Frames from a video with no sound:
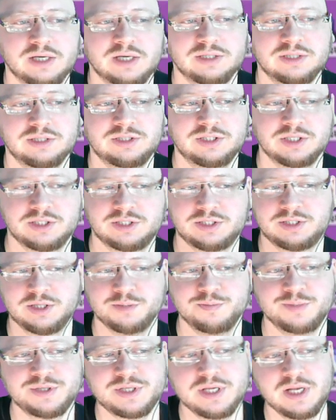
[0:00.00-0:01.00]
just
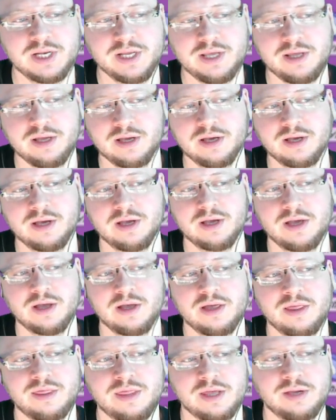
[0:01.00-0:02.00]
some silly
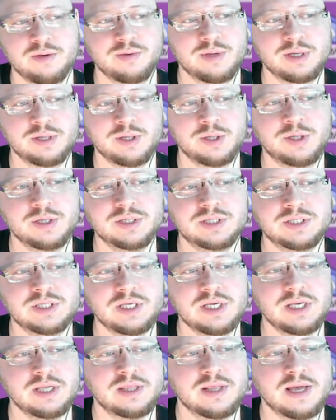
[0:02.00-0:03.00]
thing that you can
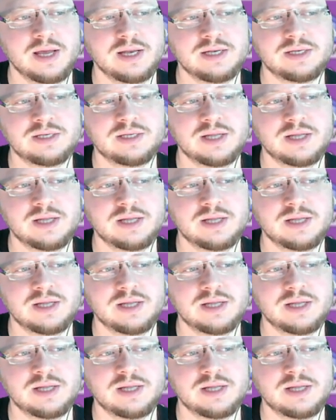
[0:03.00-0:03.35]
see that